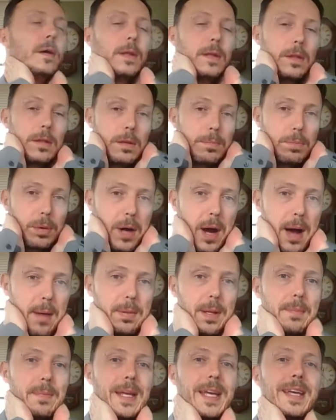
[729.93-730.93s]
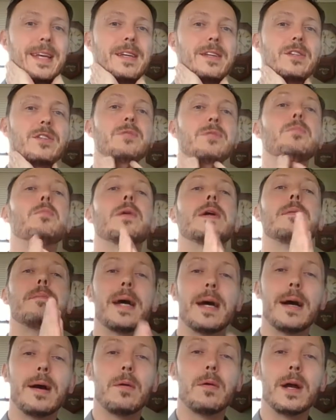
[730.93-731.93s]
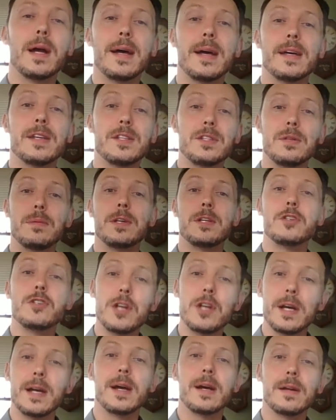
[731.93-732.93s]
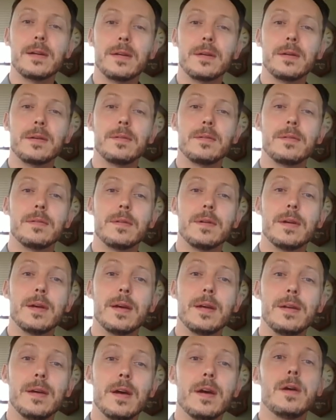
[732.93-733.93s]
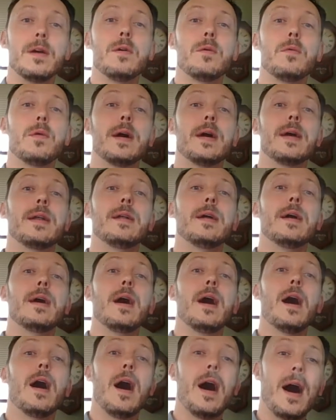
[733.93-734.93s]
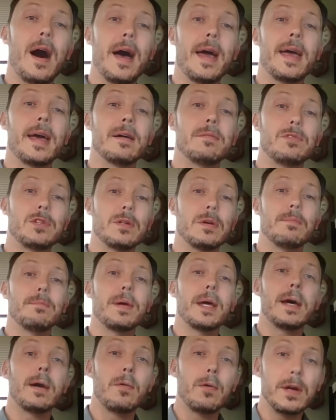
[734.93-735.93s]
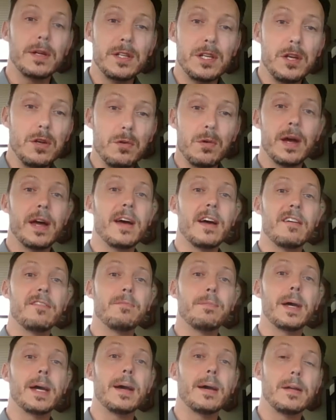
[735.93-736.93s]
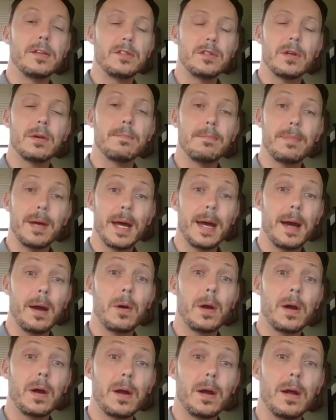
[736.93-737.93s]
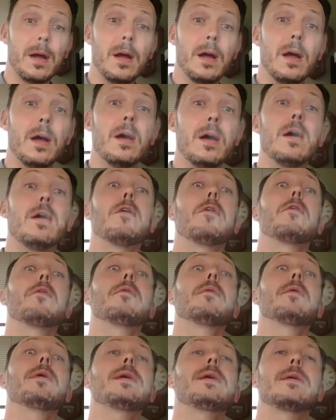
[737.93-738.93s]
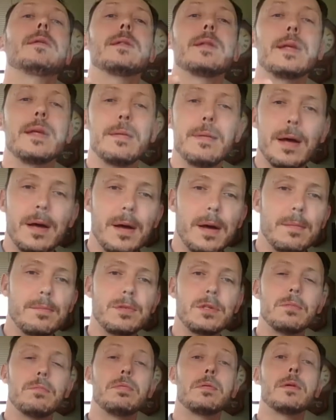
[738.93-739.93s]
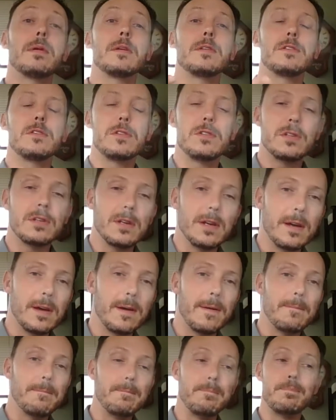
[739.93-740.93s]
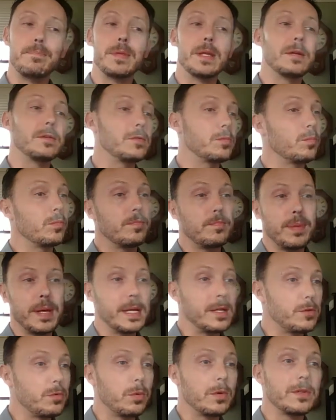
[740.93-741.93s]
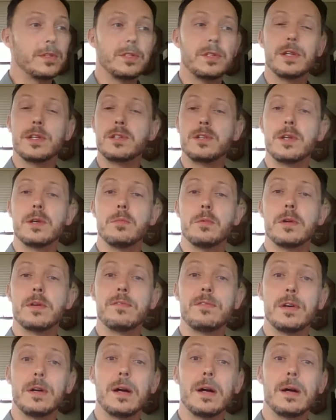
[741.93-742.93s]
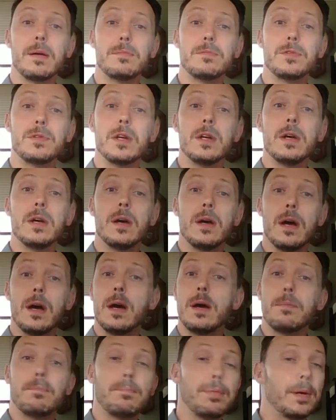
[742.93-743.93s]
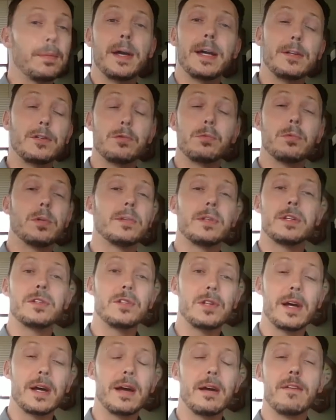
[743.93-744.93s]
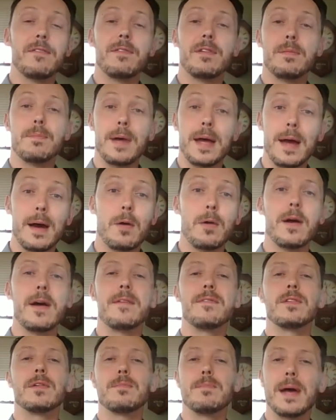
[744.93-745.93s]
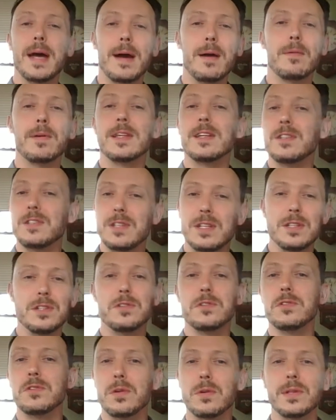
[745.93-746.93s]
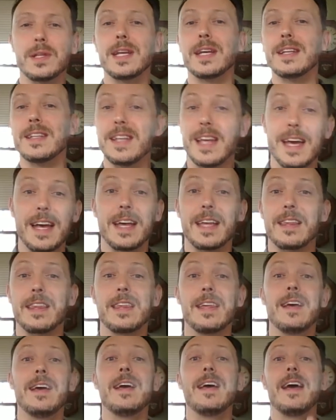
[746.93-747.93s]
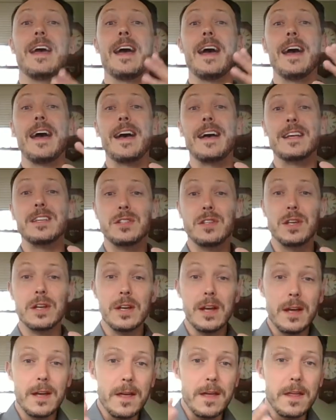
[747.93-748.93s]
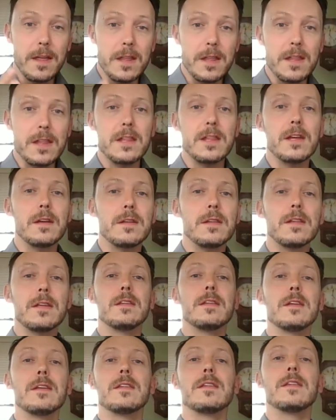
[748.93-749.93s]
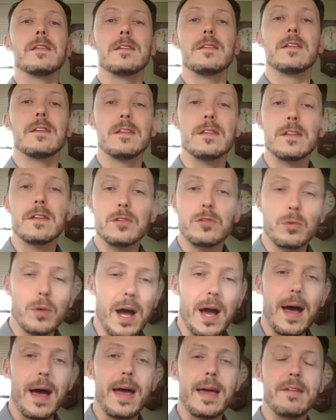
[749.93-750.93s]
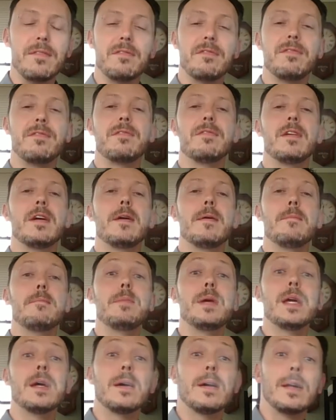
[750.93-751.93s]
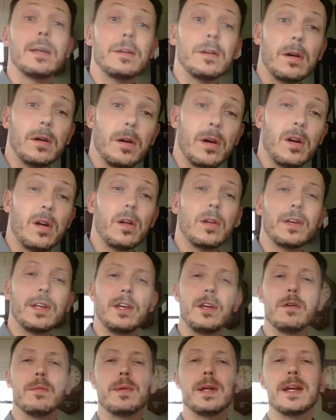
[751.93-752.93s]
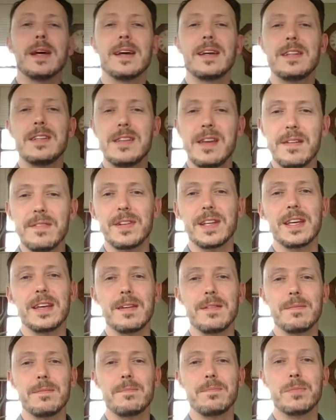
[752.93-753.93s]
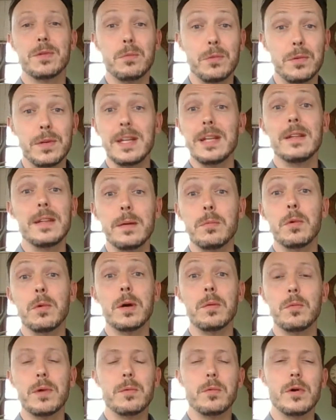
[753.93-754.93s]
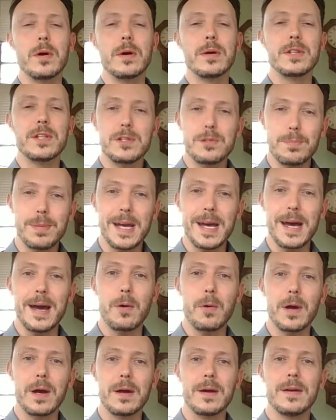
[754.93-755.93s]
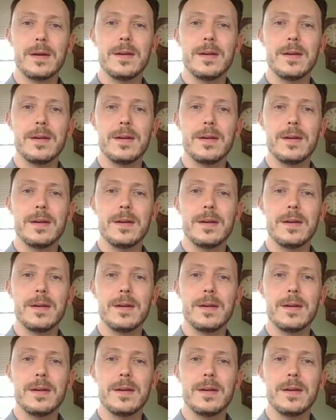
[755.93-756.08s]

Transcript: The problem is when power has to be shared, right? When I have some power and you have some power, really Hobbes puts, um, it's page 161 of Hobbes, a perpetual desire for power after power that ceases only in death as the, the, the, the, the drive behind all human activity. Really what we want is power.